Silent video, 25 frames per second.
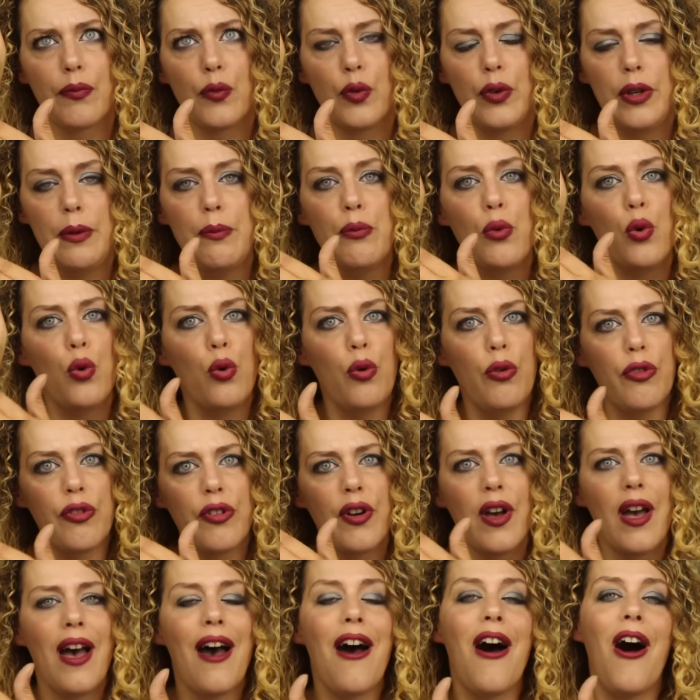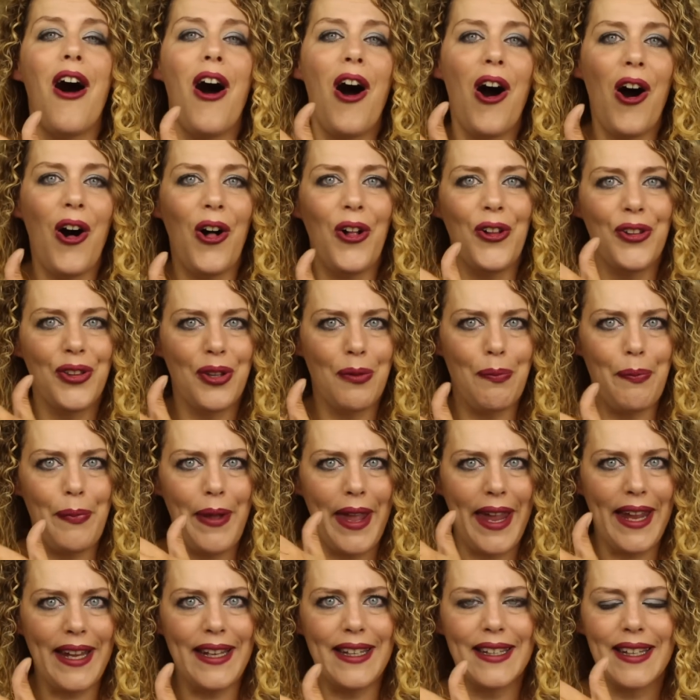remove all the
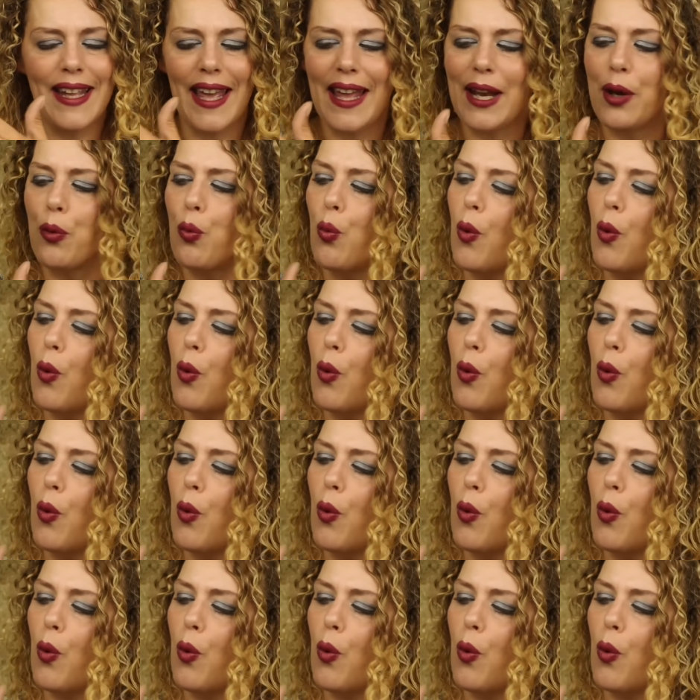paint at